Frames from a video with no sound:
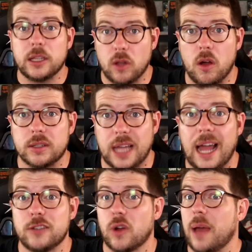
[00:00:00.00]
long
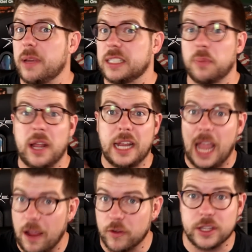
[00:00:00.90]
diatribe explaining
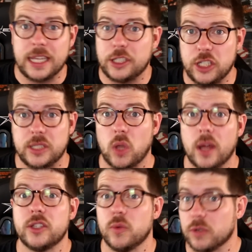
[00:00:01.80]
everything she's
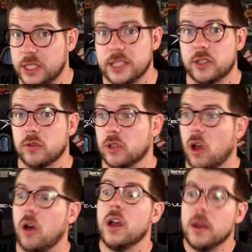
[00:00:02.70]
done to her
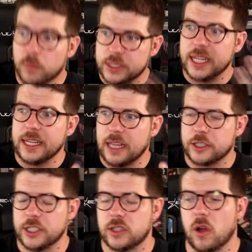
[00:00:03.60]
sister-in-law, pretending that
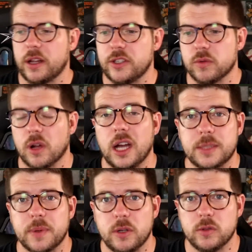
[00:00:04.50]
she's talking to her
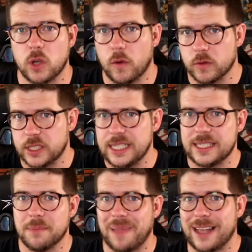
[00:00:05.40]
husband who's
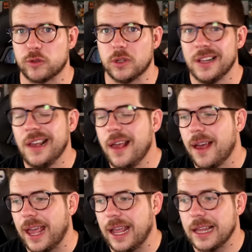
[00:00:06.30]
overseas in battle.
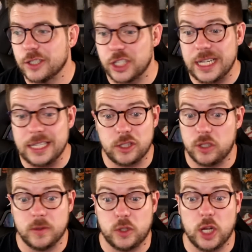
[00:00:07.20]
And she's
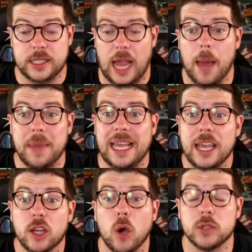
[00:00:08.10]
just, I mean,
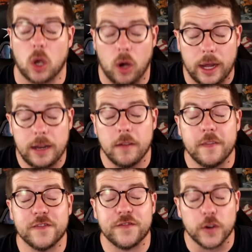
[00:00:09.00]
it goes on
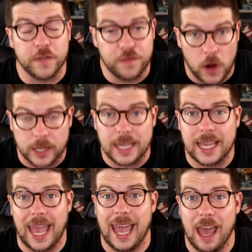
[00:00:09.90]
for
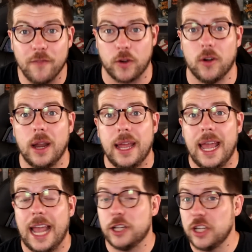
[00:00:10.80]
fucking ever.
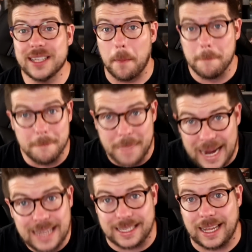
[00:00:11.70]
And she's
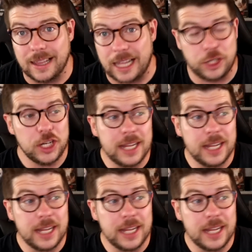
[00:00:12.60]
amazing. Like,